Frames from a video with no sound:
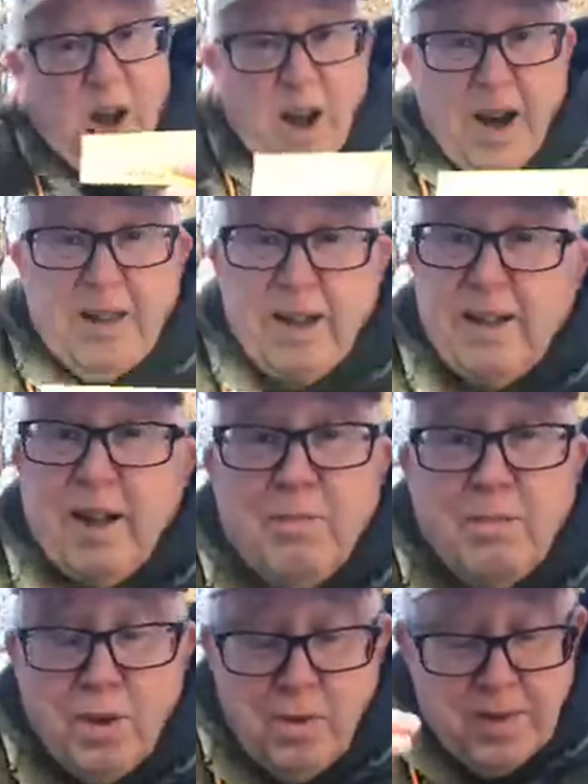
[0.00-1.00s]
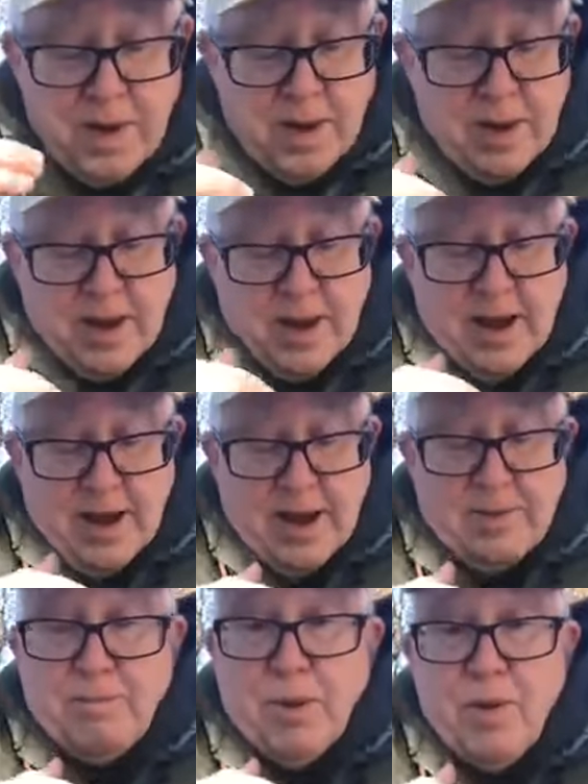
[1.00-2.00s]
I think that's blue. And
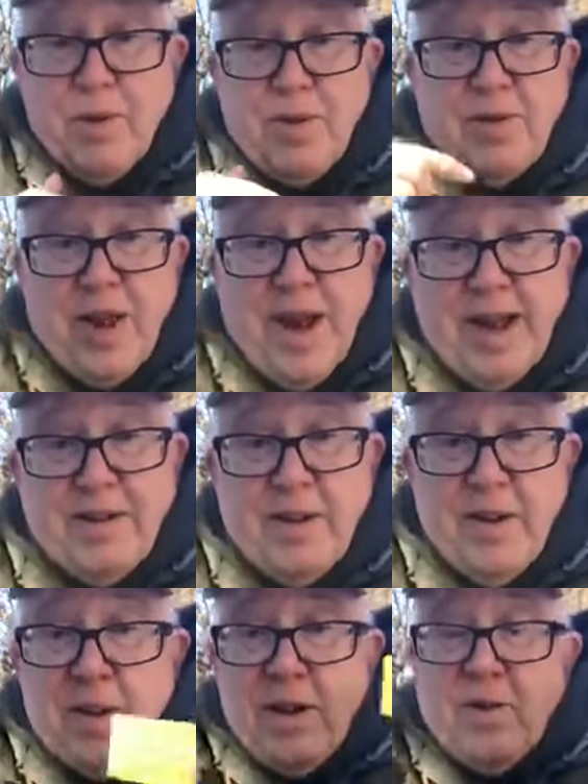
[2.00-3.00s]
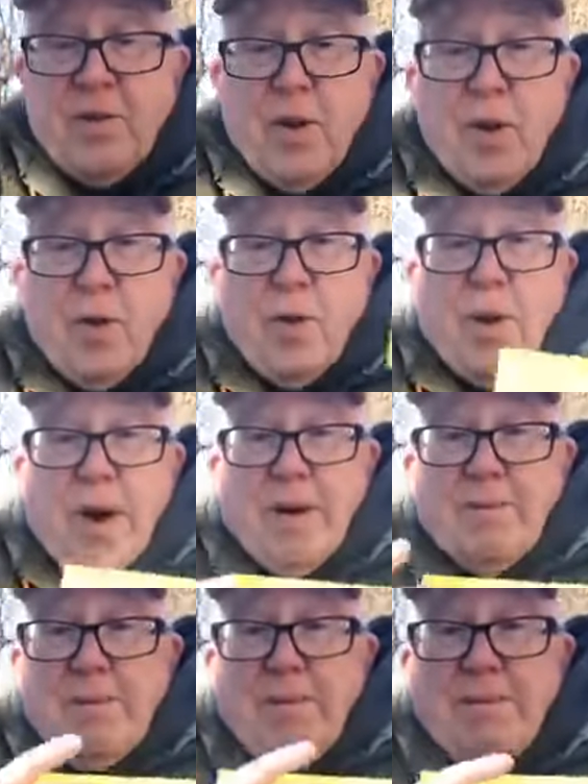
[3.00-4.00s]
then blue is 8.
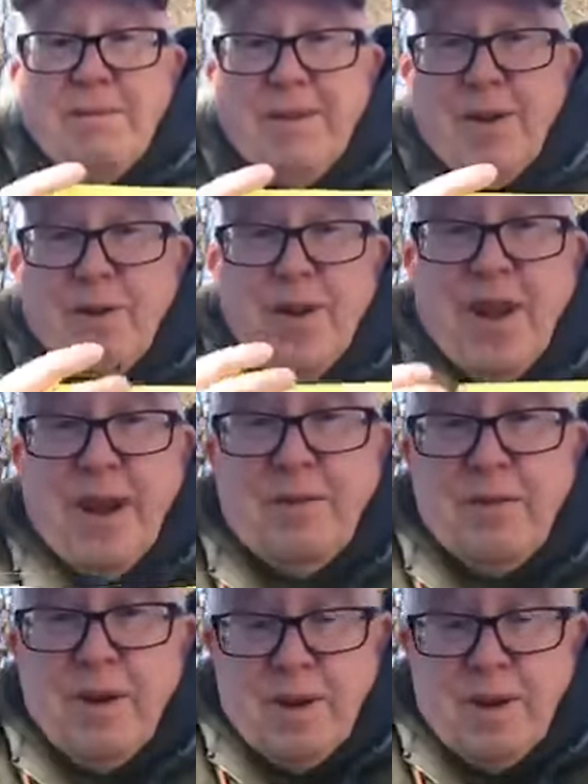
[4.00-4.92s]
So, they have